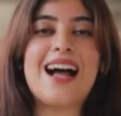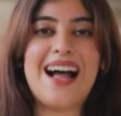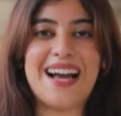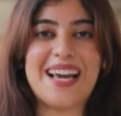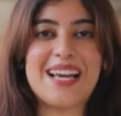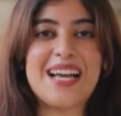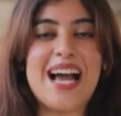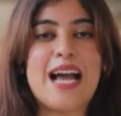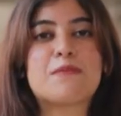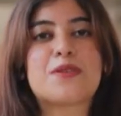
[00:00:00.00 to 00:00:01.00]
Hi,
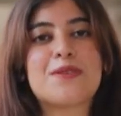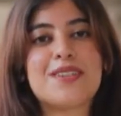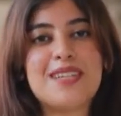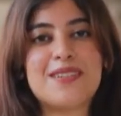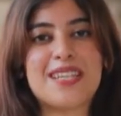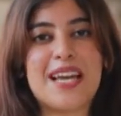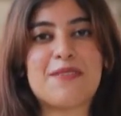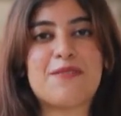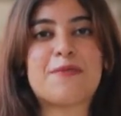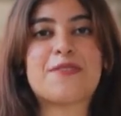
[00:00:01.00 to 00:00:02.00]
I'm Suzan
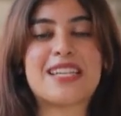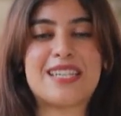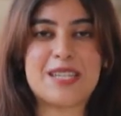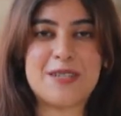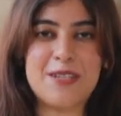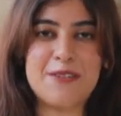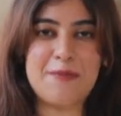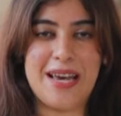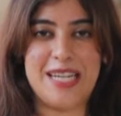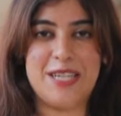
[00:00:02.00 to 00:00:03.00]
Hussein from Cresta School
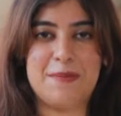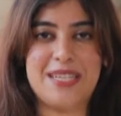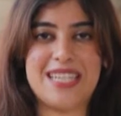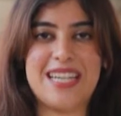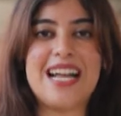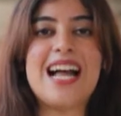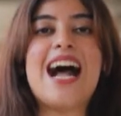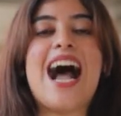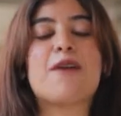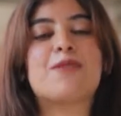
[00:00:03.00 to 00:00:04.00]
of Management.
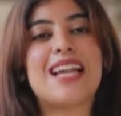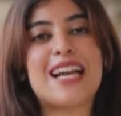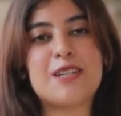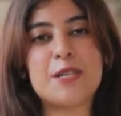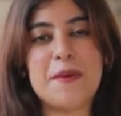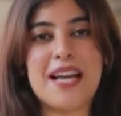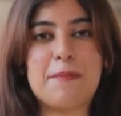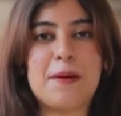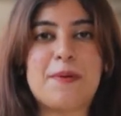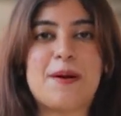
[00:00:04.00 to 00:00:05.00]
I would like to speak
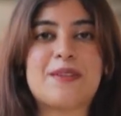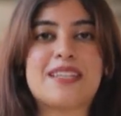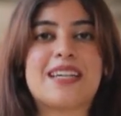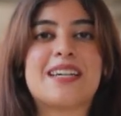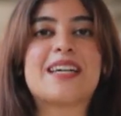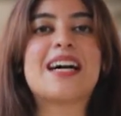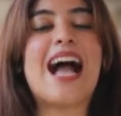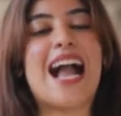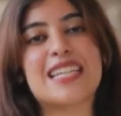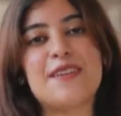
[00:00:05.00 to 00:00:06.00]
up about the
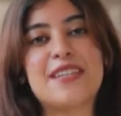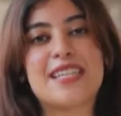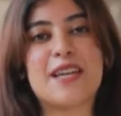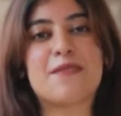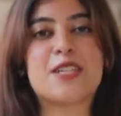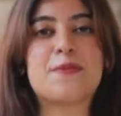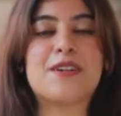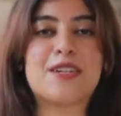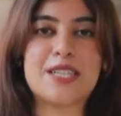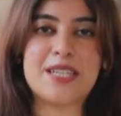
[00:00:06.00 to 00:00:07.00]
activity which
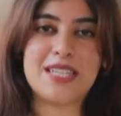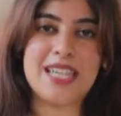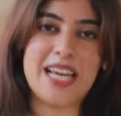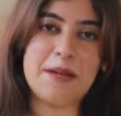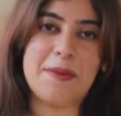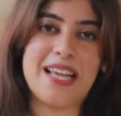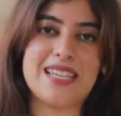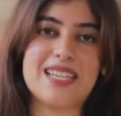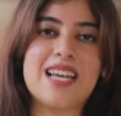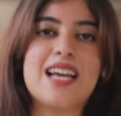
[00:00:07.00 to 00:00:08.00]
was taken
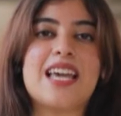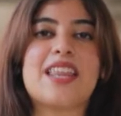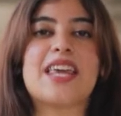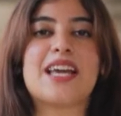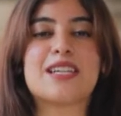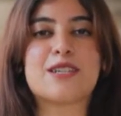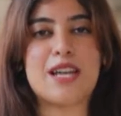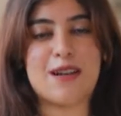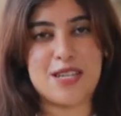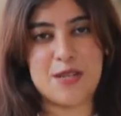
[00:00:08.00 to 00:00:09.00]
place in the year
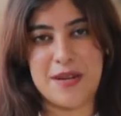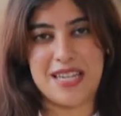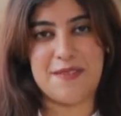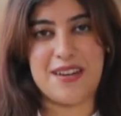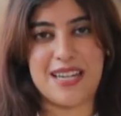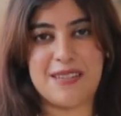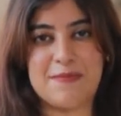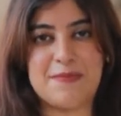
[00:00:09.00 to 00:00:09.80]
2021.